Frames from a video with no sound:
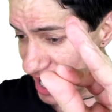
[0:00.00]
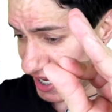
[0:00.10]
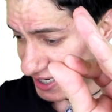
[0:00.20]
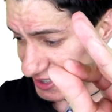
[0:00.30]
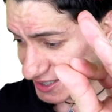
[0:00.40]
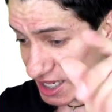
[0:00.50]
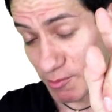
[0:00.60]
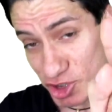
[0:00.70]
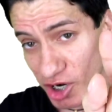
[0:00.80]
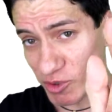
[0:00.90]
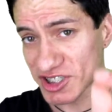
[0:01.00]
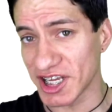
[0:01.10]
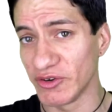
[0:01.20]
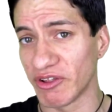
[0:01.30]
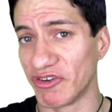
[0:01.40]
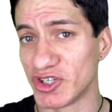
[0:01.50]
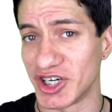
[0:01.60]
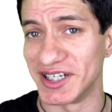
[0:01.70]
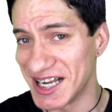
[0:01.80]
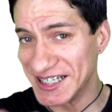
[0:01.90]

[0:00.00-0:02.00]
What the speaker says: And I'm sure we'll see you in the future.